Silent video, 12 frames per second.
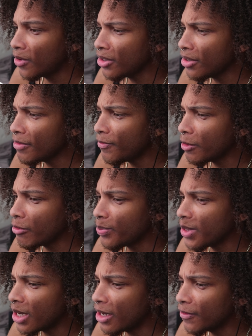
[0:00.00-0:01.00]
Wonder if it would
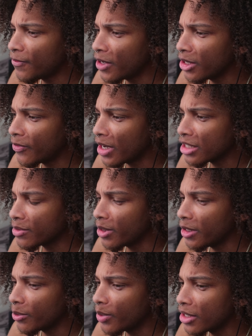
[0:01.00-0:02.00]
be unfun if I
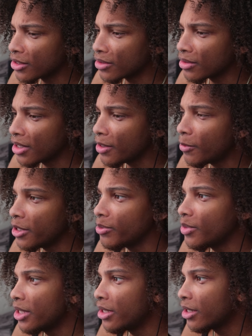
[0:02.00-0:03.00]
explained the puzzle. It
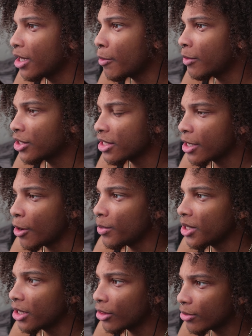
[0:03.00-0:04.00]
wouldn't be. It would just help
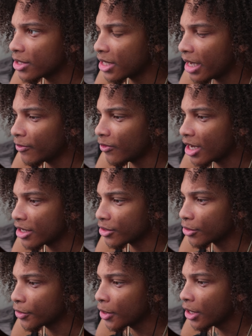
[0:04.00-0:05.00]
me get through this game
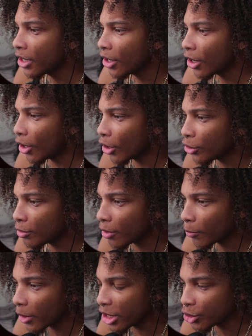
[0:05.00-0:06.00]
faster. Are you
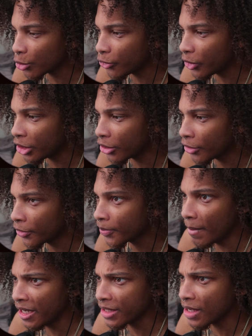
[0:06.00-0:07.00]
a racial figure?
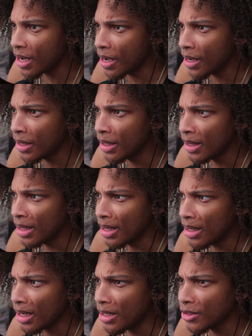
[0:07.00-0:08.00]
Mettaton?
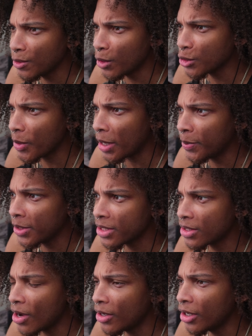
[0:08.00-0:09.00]
Yeah, he's the most popular
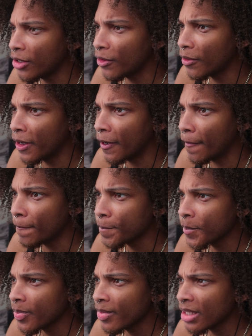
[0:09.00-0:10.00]
star in the
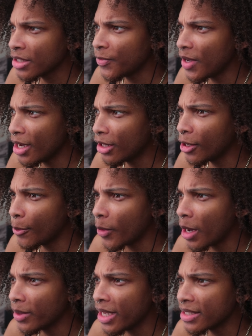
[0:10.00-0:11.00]
underground. His fan club
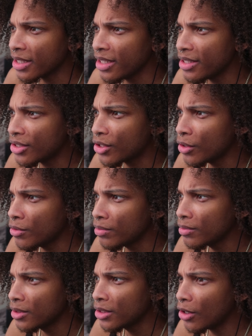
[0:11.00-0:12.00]
probably has at least two,
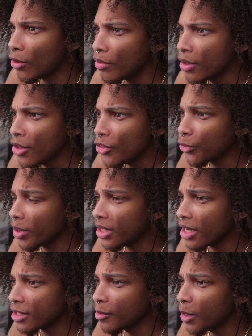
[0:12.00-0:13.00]
no, three
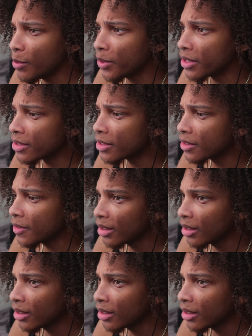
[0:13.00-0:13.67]
dozen members.